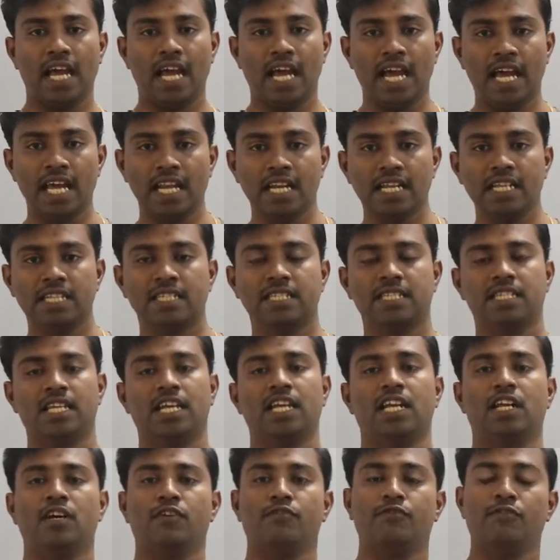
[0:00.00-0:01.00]
N
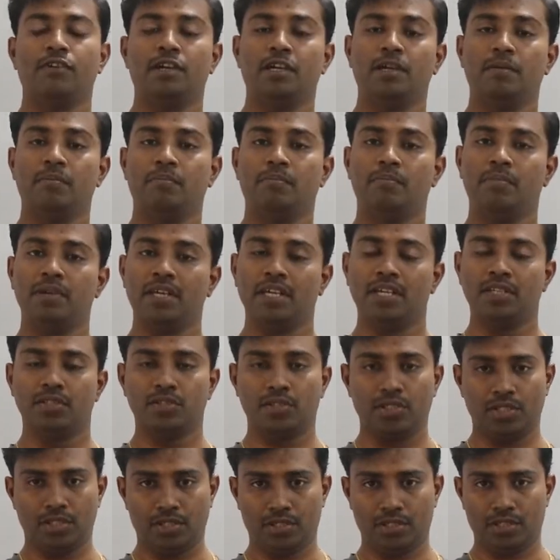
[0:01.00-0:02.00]
side of a
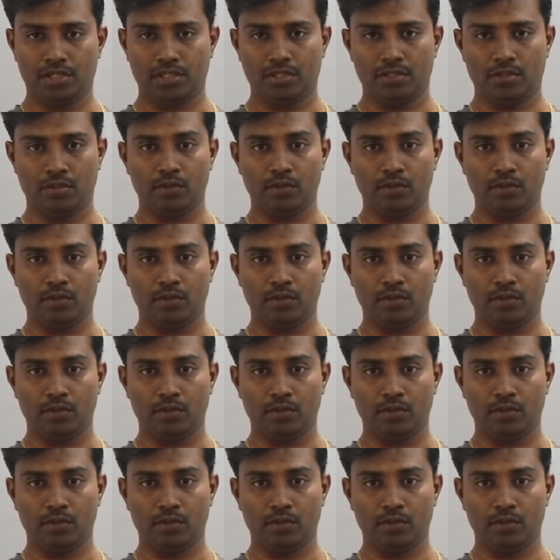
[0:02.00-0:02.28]
PN junction.